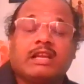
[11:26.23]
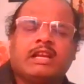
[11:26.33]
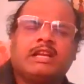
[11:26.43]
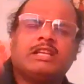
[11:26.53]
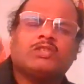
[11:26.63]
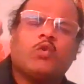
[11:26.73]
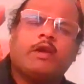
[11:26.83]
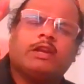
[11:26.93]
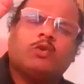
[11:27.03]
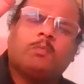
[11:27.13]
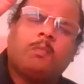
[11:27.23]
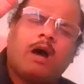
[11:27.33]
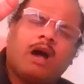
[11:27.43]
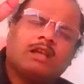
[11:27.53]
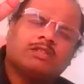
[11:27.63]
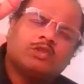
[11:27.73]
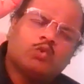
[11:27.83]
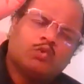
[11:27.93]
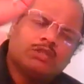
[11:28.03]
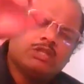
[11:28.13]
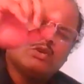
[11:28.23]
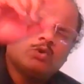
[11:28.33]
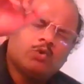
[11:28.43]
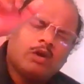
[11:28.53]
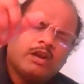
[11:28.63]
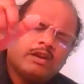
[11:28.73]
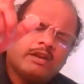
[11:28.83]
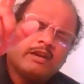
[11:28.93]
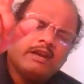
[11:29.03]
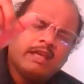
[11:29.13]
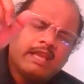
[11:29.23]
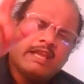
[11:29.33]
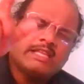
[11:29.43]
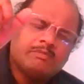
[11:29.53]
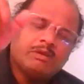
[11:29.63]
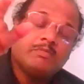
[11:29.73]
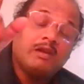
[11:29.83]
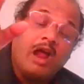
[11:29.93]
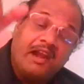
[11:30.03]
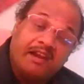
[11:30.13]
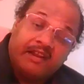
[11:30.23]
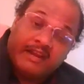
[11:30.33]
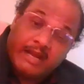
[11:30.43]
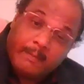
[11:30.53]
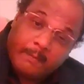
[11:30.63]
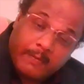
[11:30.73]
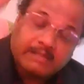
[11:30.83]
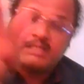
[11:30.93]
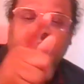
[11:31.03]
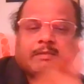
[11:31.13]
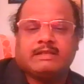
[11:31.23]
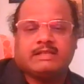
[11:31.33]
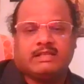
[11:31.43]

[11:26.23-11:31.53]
It is going to pass to 0 to 100 age people 100% basically.